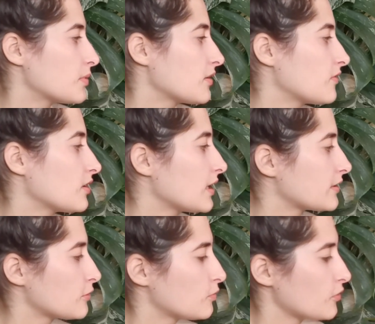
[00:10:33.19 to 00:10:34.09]
but I feel
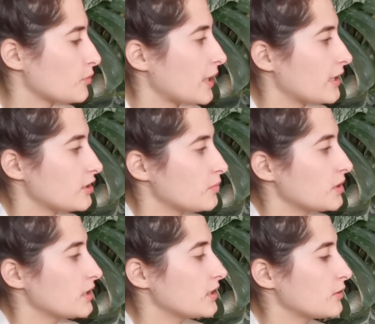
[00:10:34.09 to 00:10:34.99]
like the warmth and
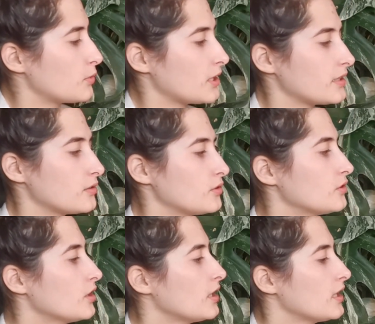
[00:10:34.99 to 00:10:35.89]
humidity really
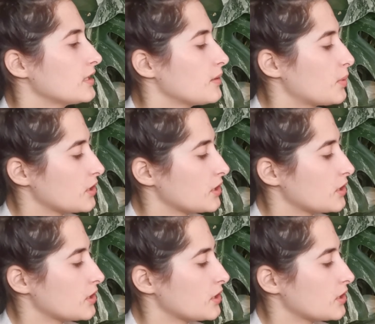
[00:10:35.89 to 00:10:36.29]
do the